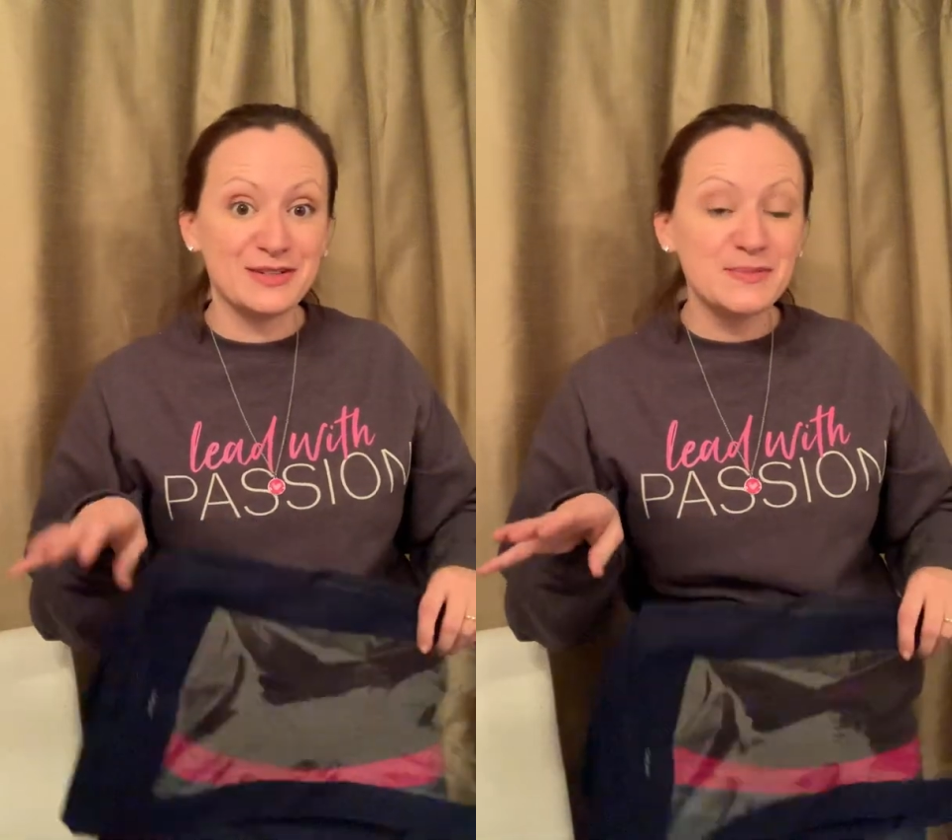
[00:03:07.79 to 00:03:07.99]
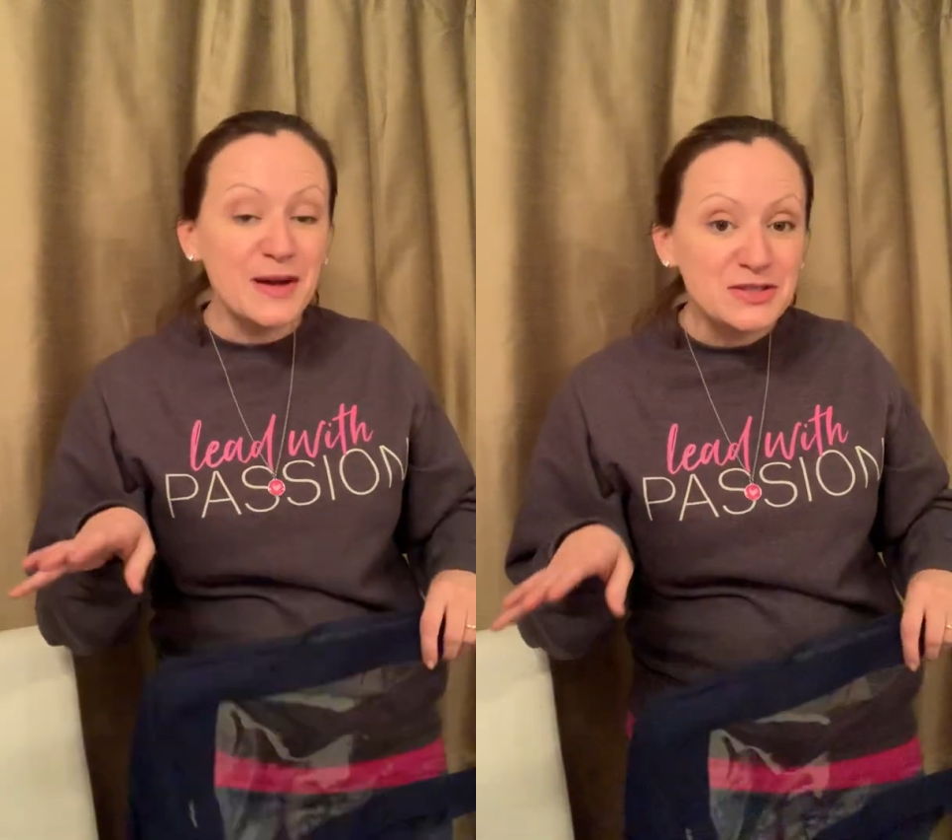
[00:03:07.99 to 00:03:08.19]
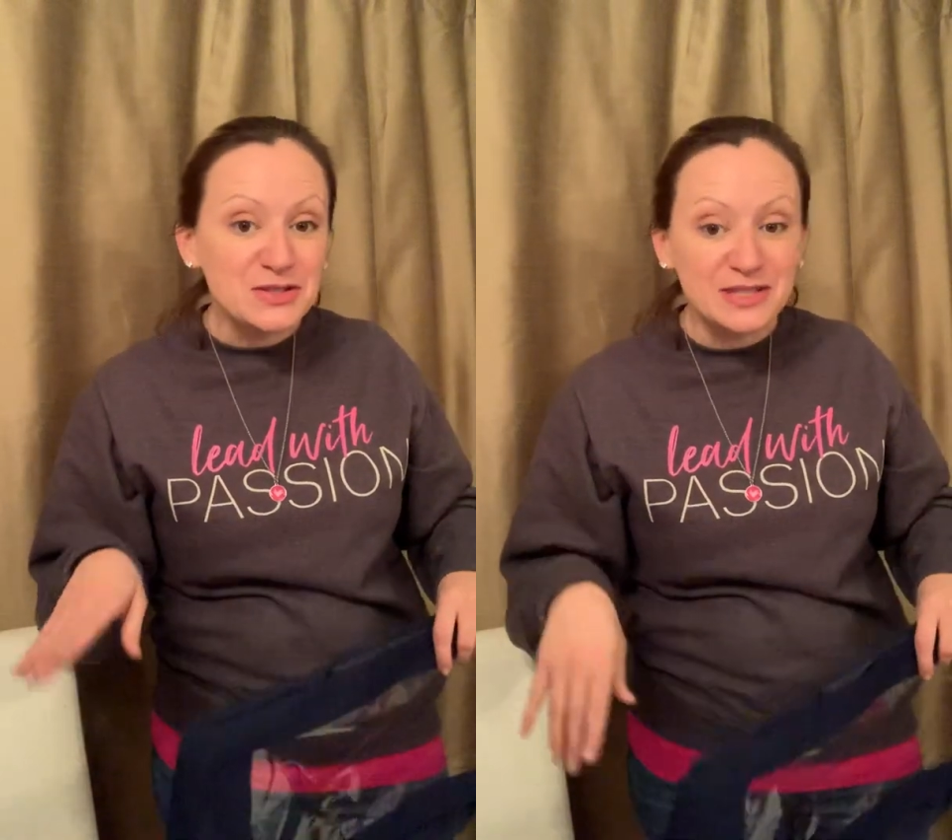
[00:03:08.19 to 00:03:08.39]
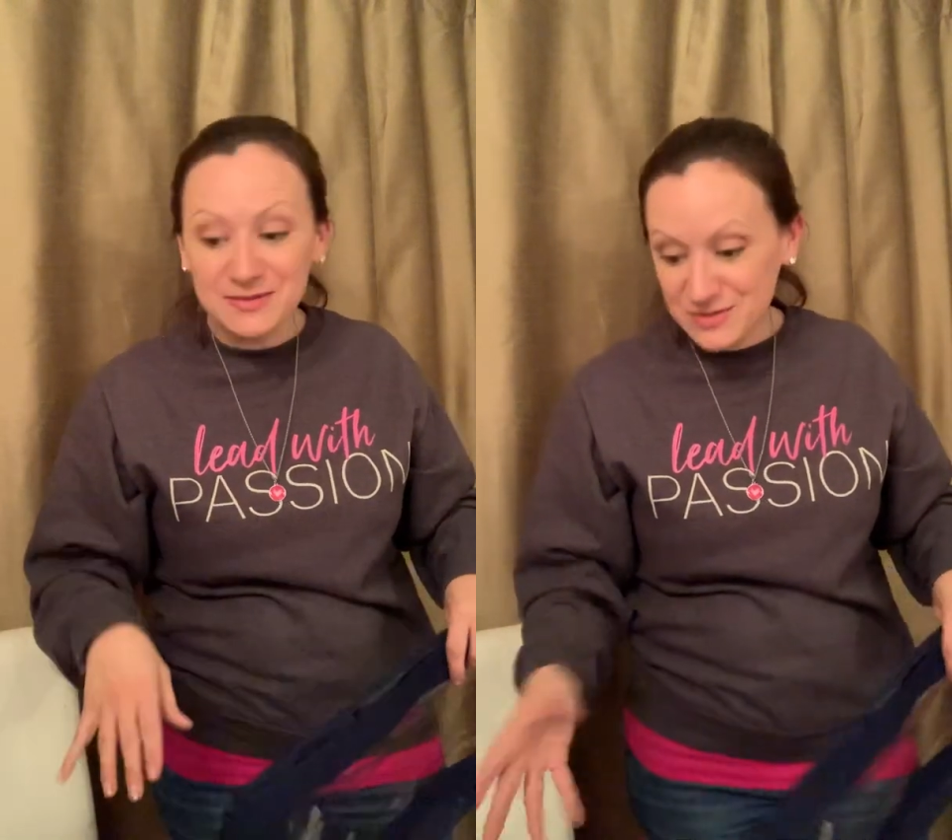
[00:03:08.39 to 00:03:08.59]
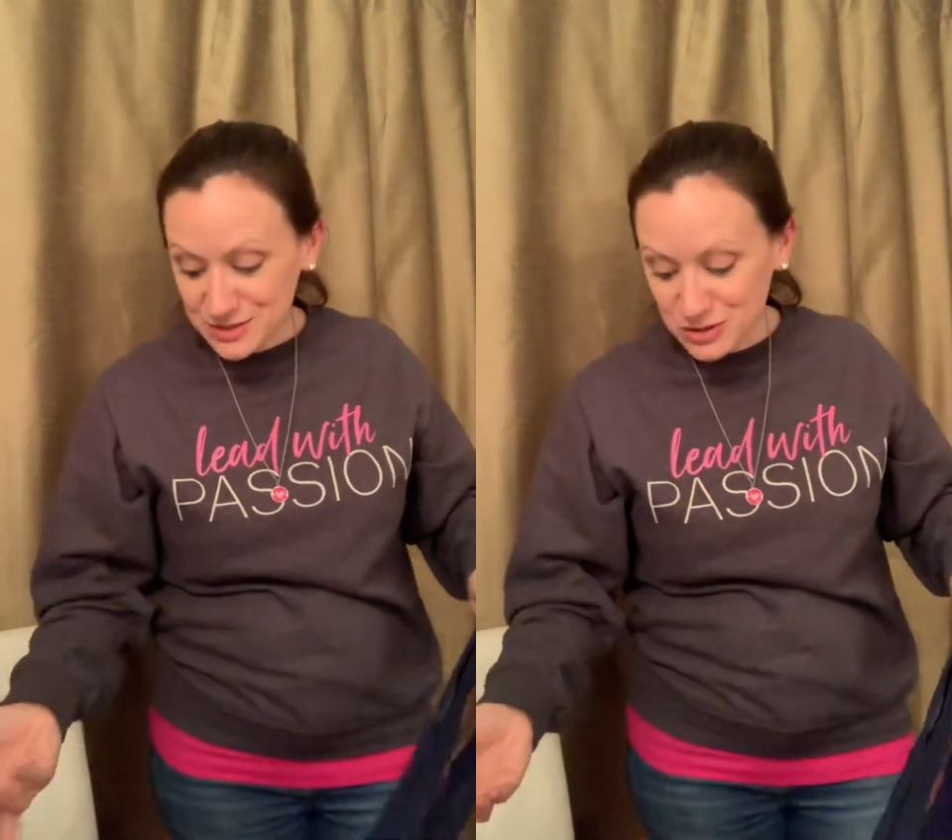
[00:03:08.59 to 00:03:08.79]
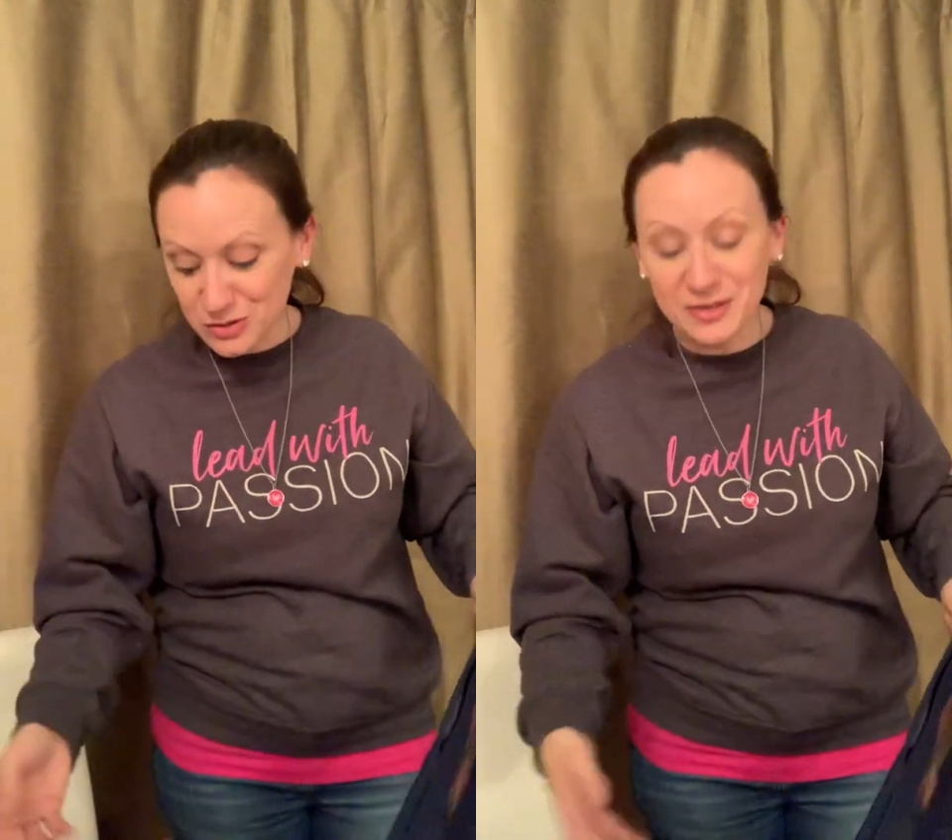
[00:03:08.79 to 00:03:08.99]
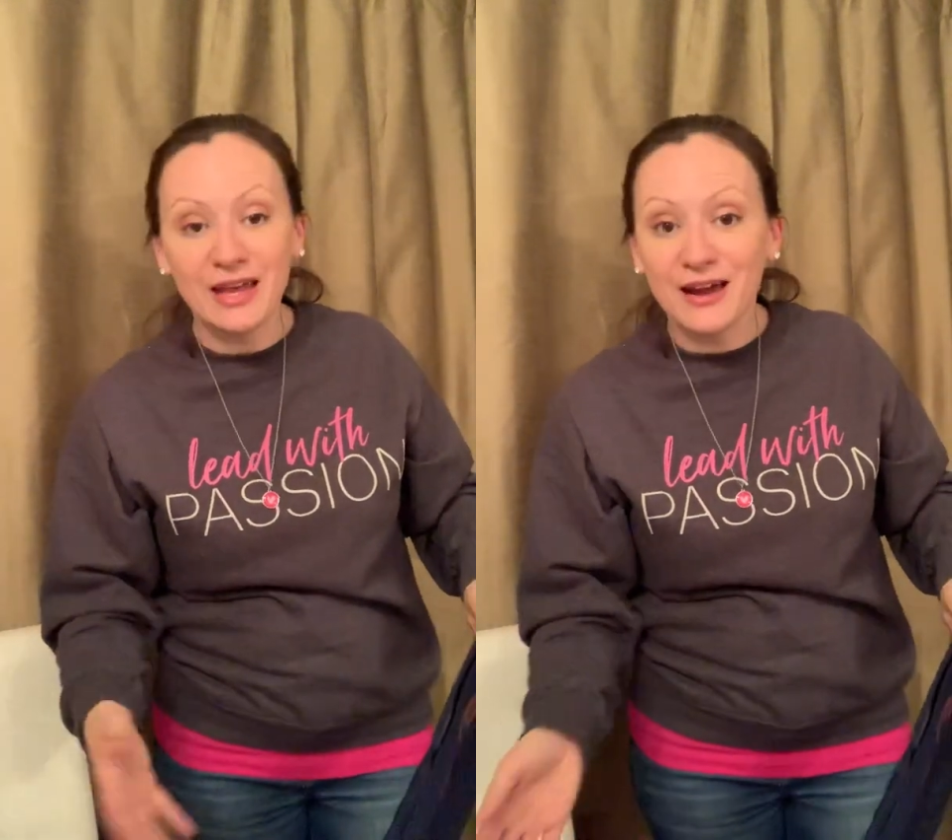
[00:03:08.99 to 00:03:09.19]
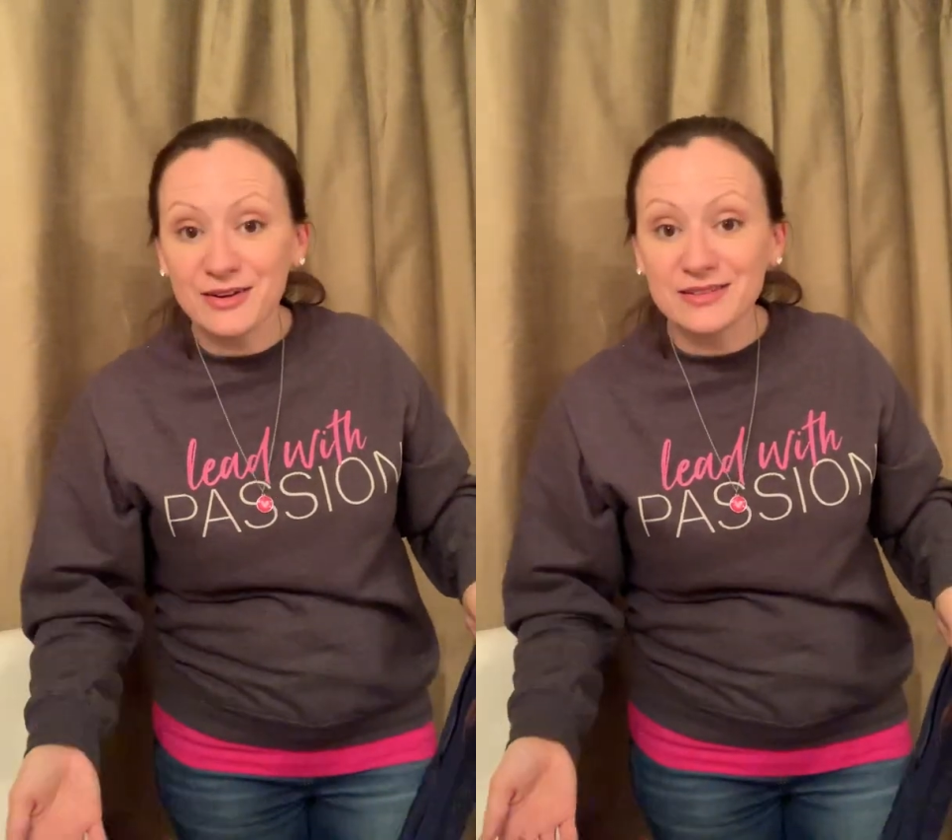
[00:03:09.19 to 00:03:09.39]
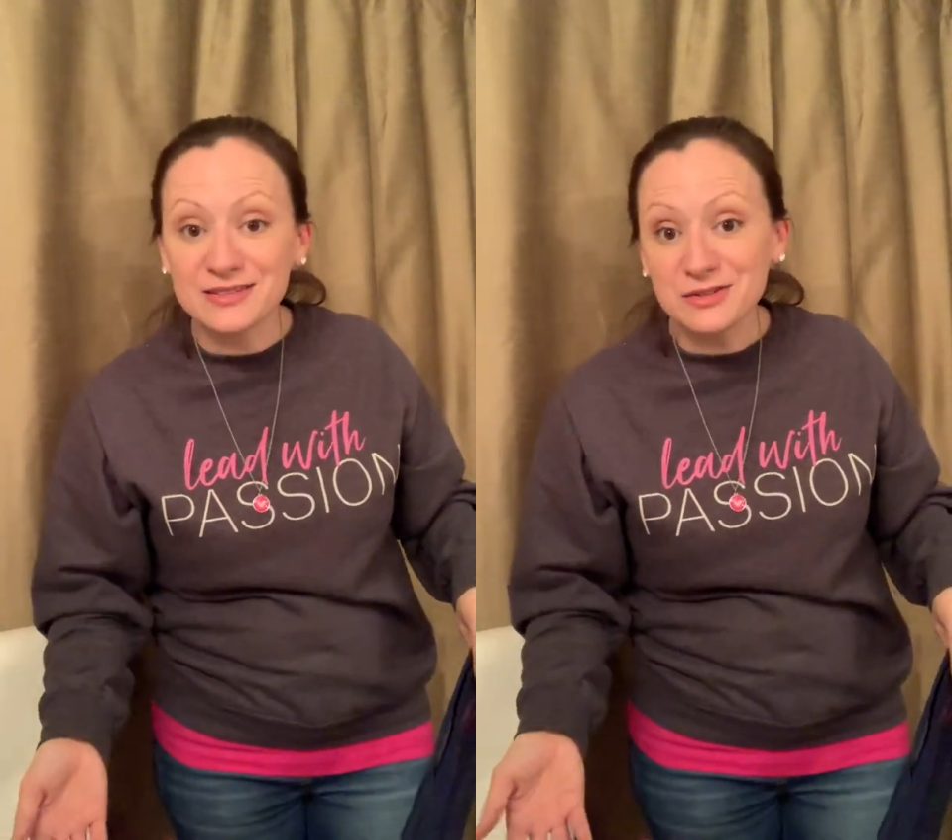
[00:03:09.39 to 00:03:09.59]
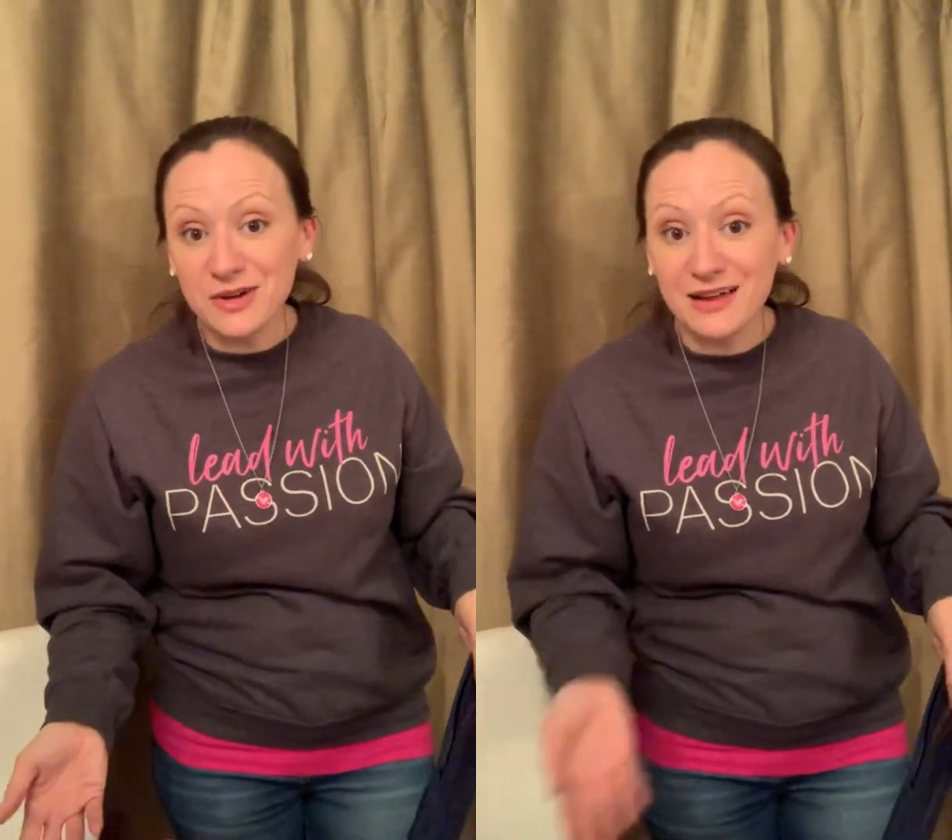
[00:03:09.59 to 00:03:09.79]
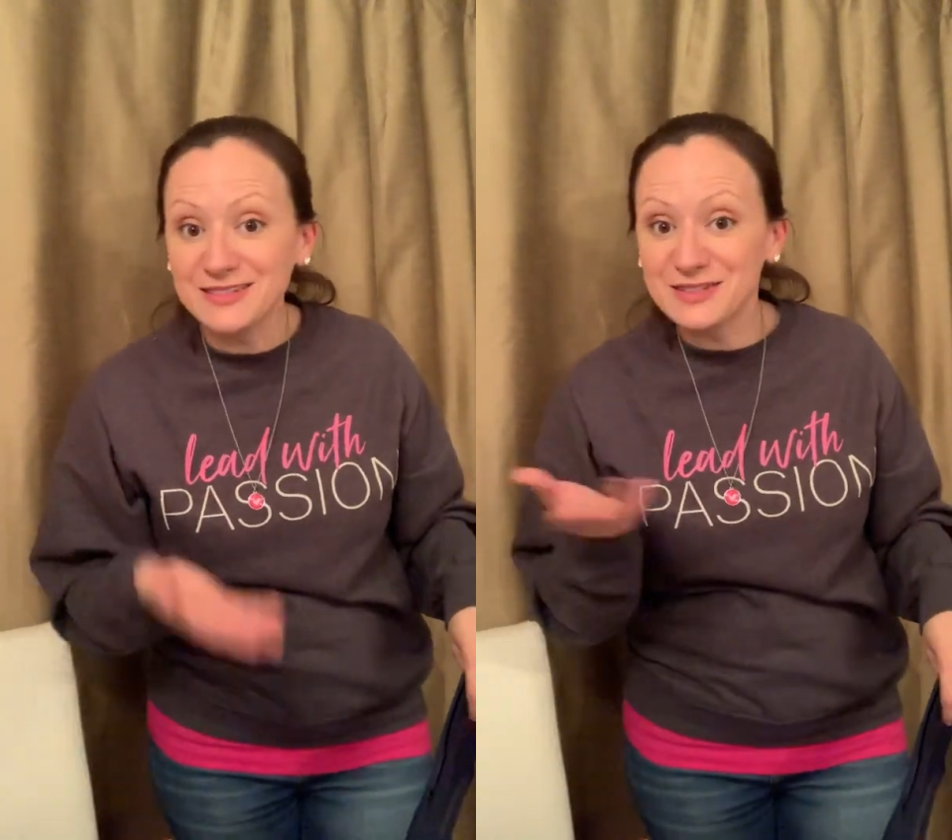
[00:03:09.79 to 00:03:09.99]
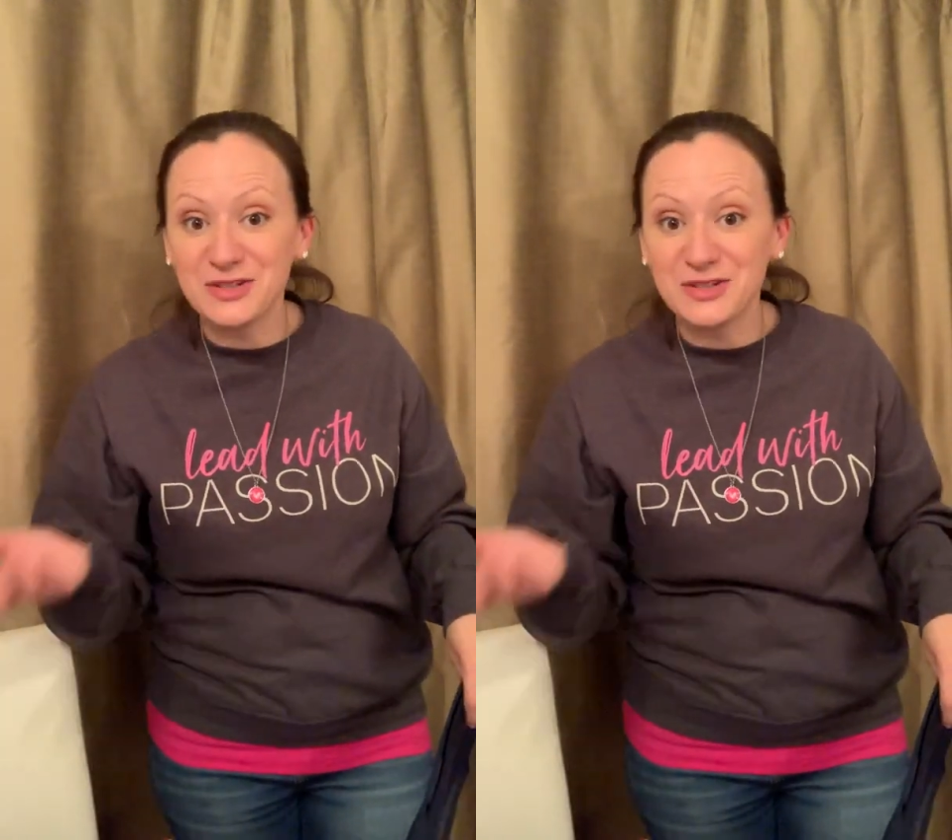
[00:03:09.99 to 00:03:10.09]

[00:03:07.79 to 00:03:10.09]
especially since you'll be carrying this around